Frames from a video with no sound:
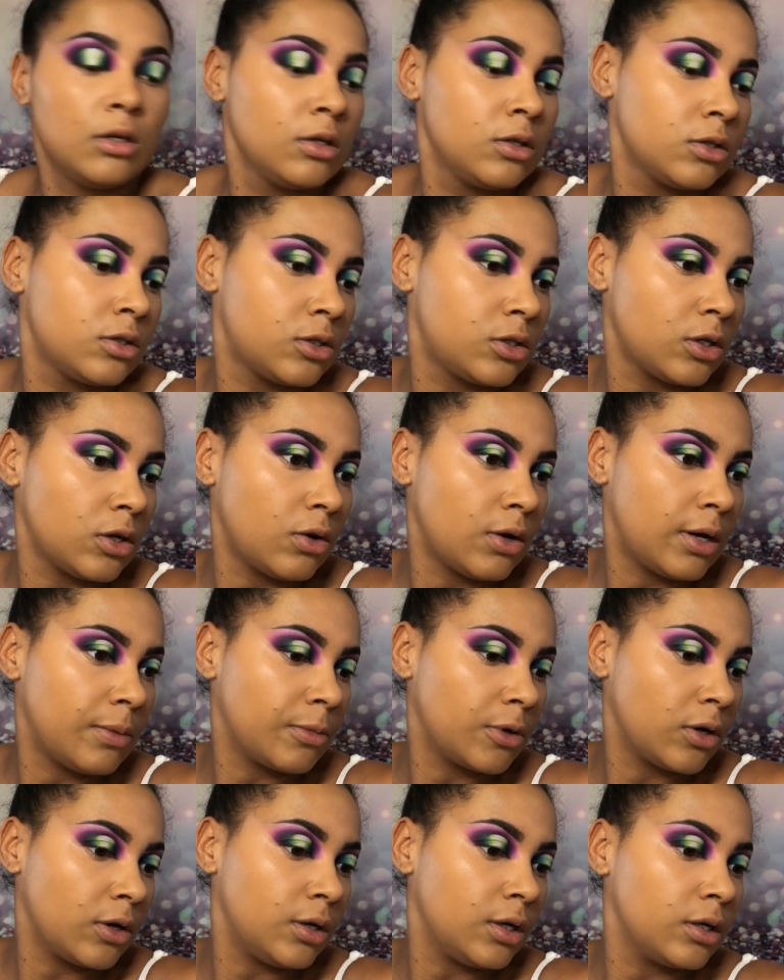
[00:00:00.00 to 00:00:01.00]
So I'm
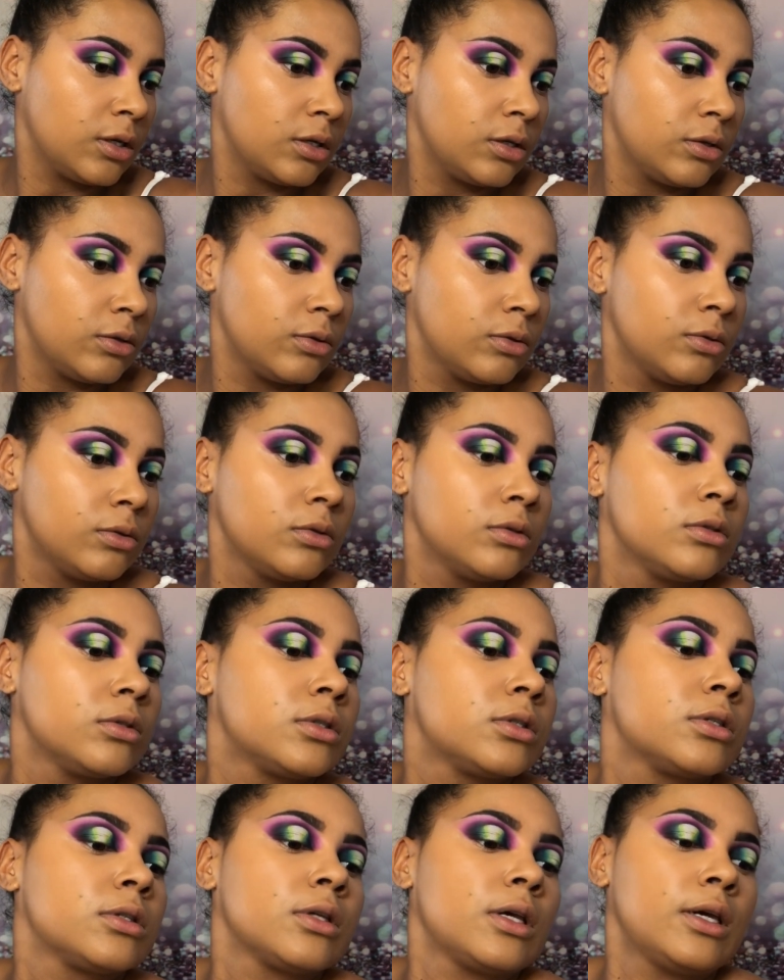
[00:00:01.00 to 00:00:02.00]
gonna
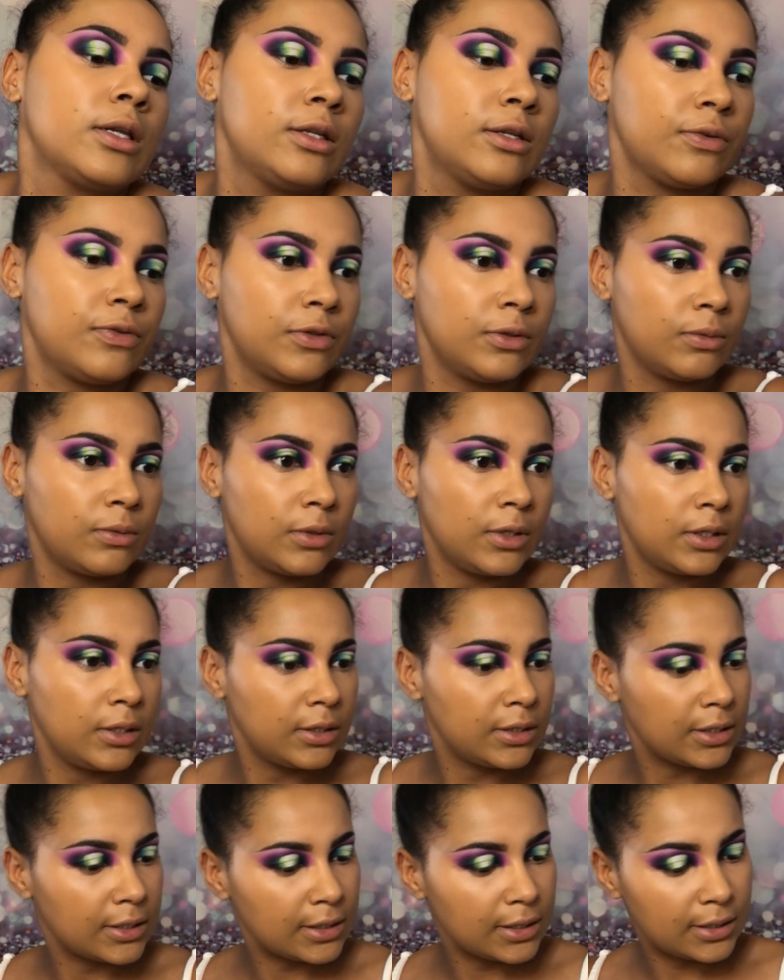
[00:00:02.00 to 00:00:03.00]
use a different one.
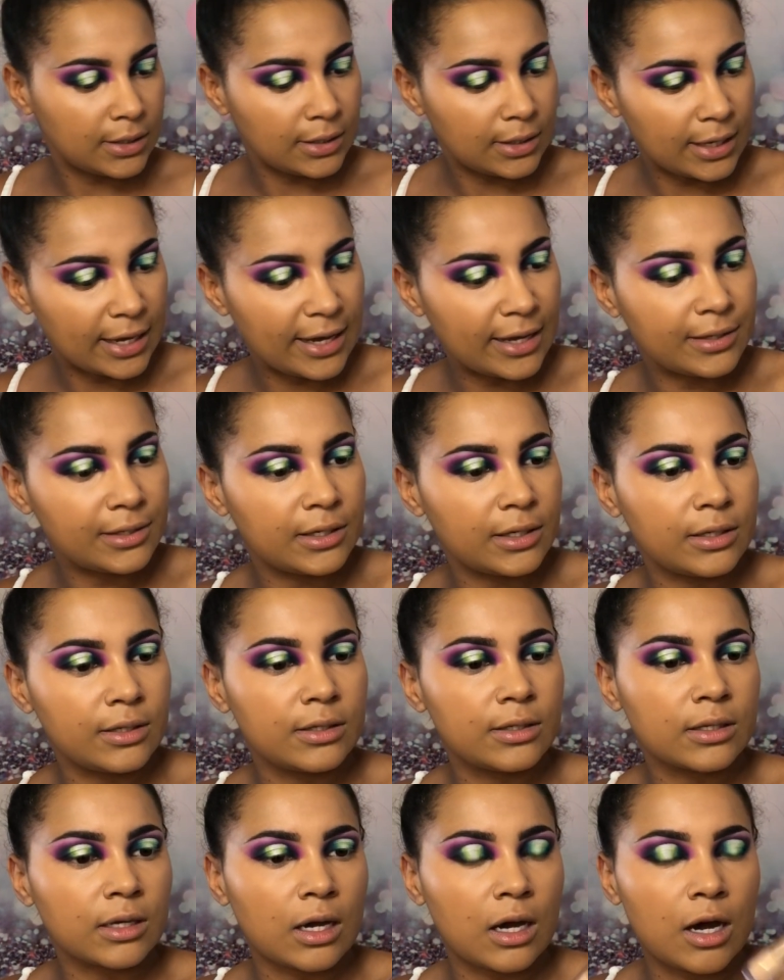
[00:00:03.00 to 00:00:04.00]
This is the Essence
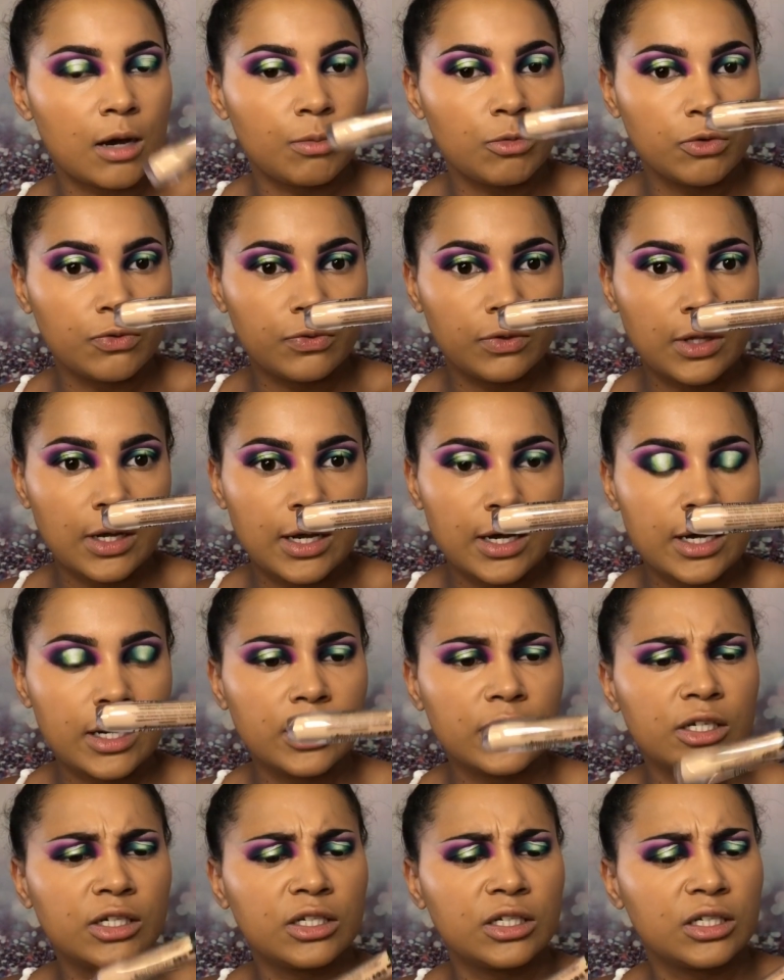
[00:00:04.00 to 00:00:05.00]

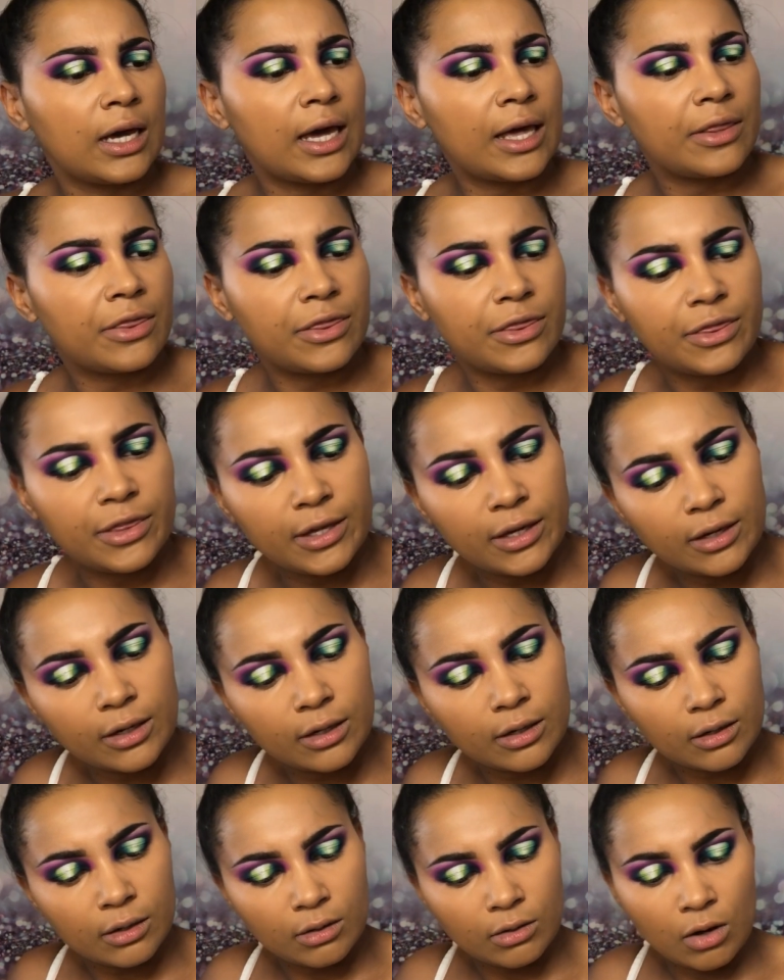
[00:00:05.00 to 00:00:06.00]
Camouflage. I
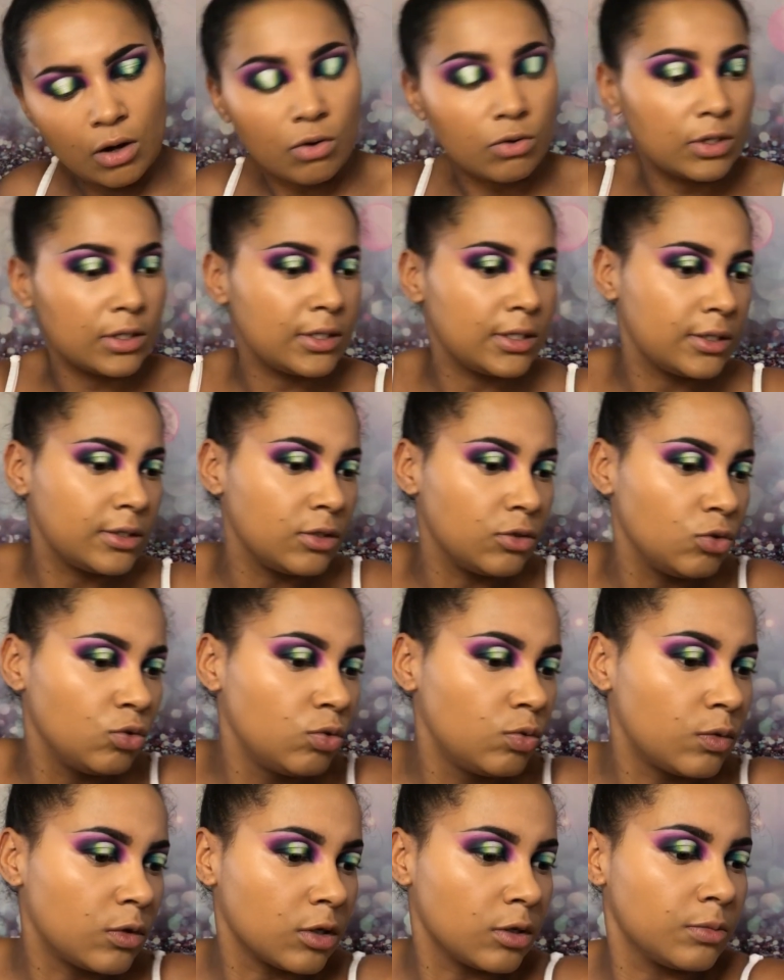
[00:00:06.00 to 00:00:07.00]
think, oh, this is the new
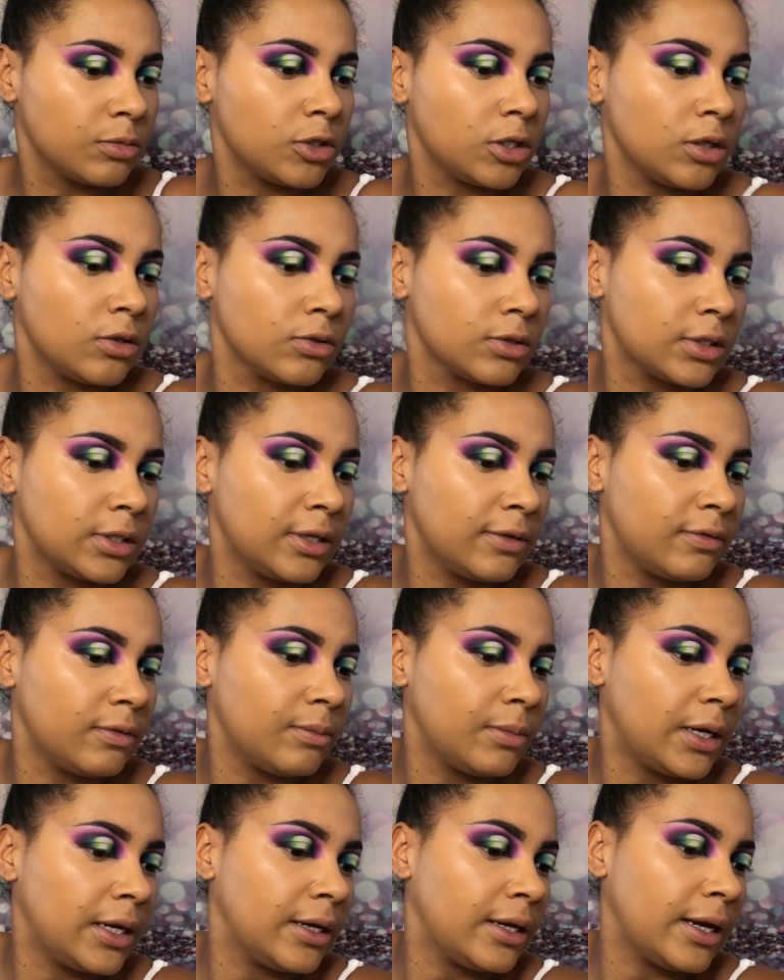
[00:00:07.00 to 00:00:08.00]
Warm Toast. Never
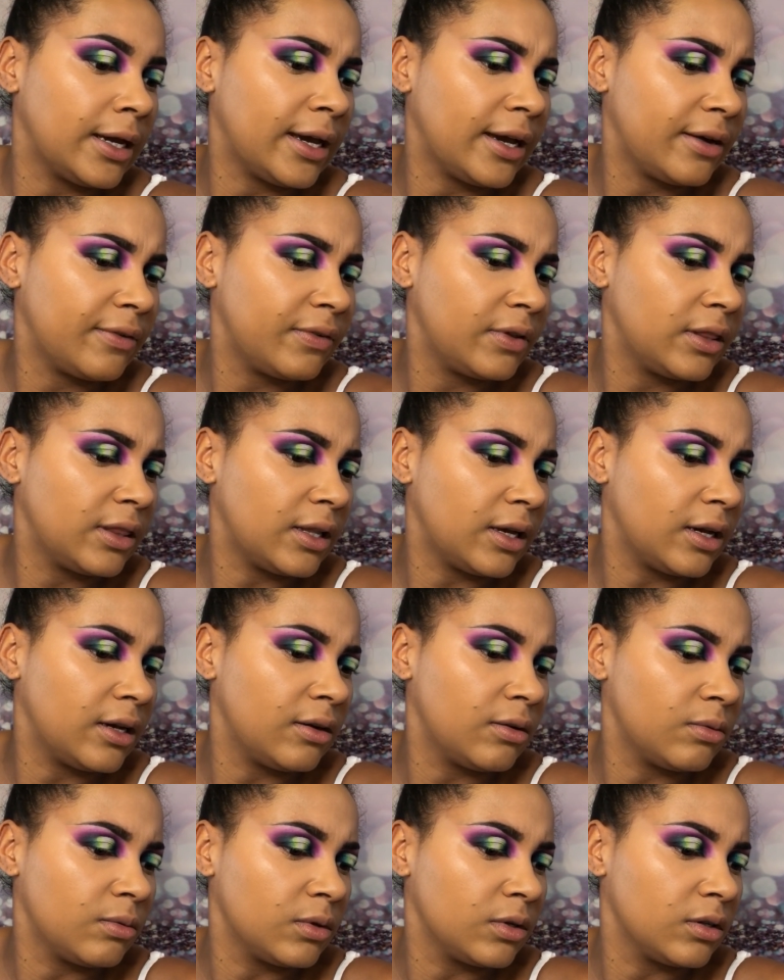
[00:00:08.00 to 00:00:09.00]
mind, I have a
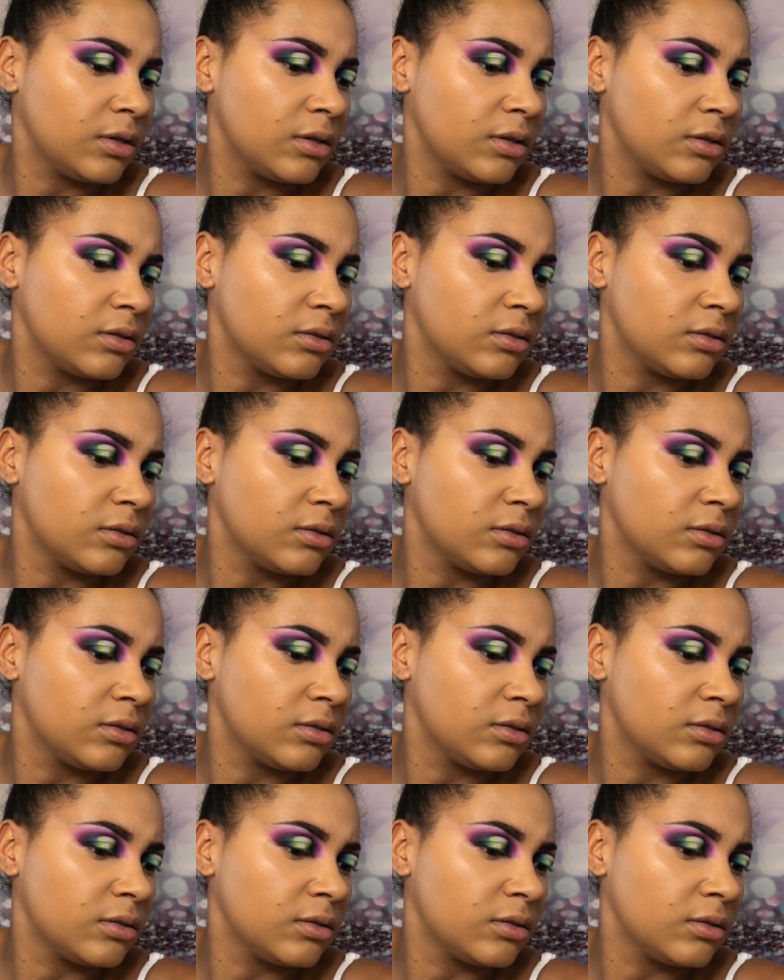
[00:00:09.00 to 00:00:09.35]
lighter one though.